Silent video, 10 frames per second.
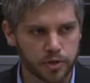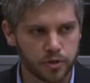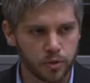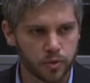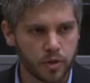
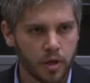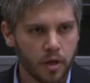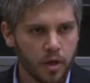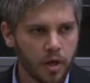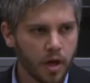Institute.
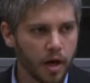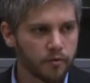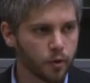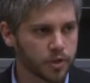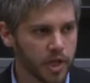Uh,
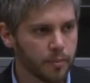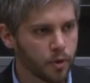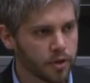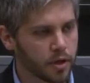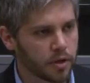for
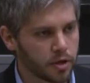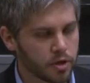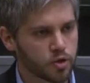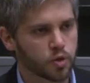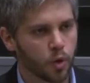example, the, the
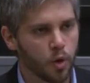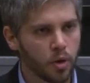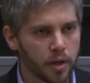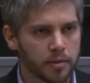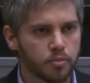
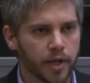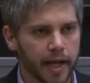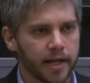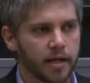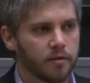control and
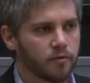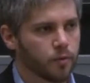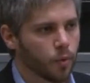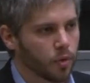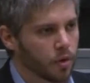planning
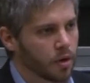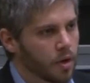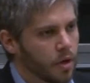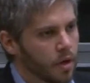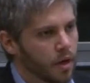for
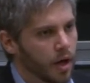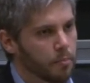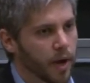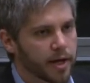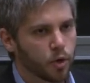uh,
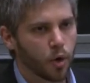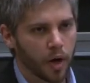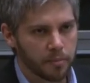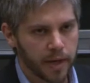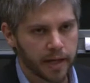micro
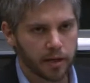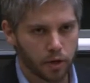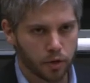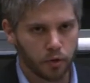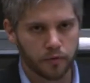unmanned
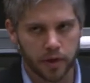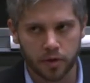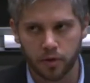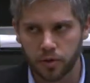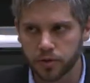aerial
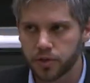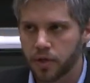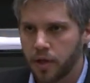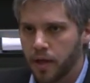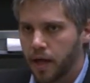vehicles
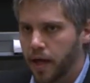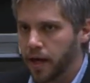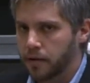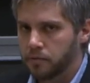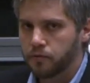
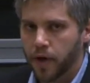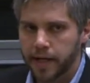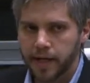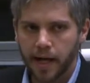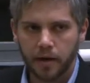and
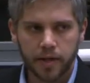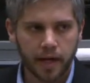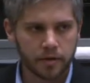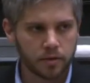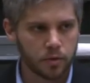finding out
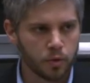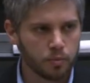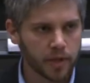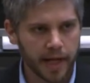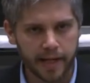how to do
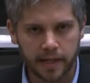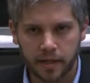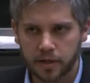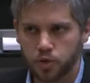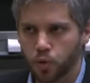planning
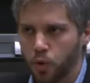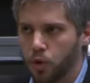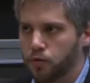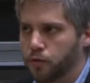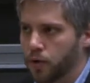and
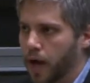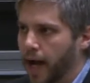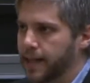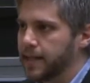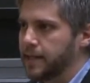control for
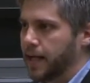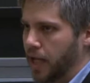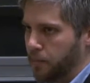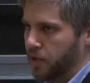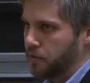highly
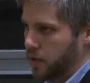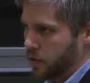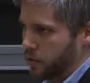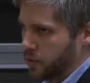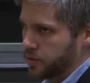dynamic
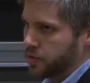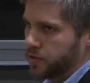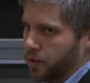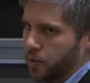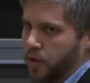vehicles.
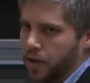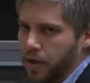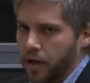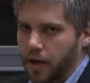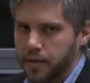So
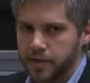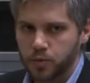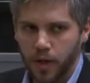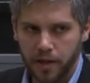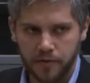uh, that's
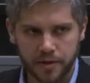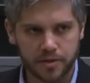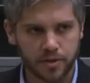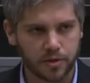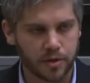relevant
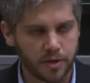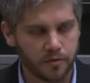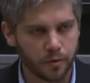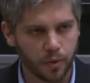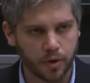certainly
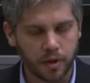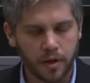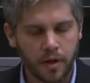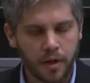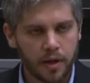for
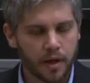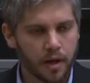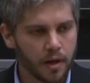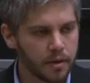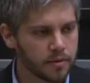
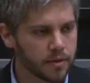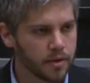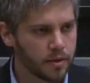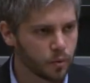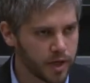uh,
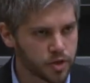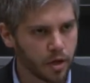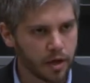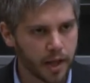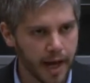the race
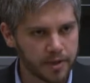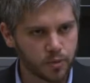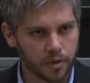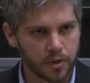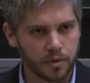car class
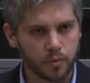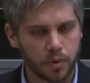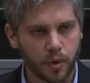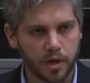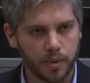where we
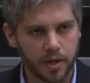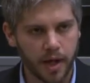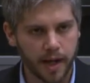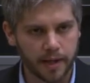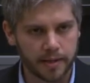want to be
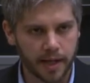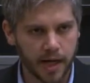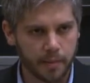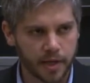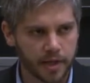highly
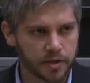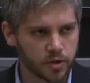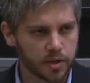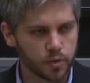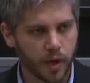dynamic as,
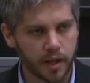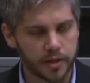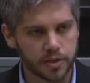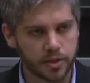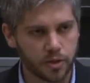as well
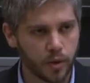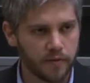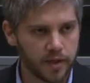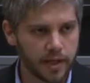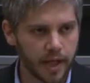as the
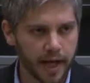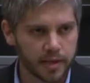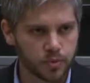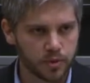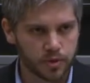UAV
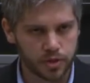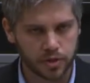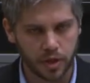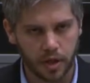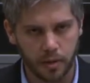class, which is
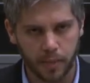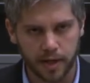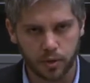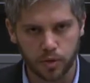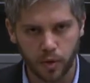a, a
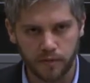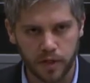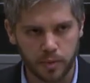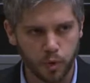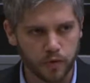micro
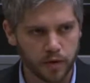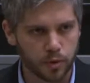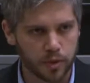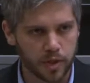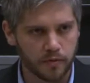UAV moving
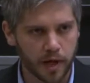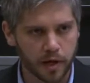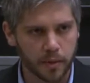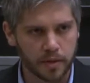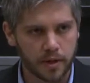through the
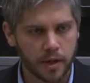environment.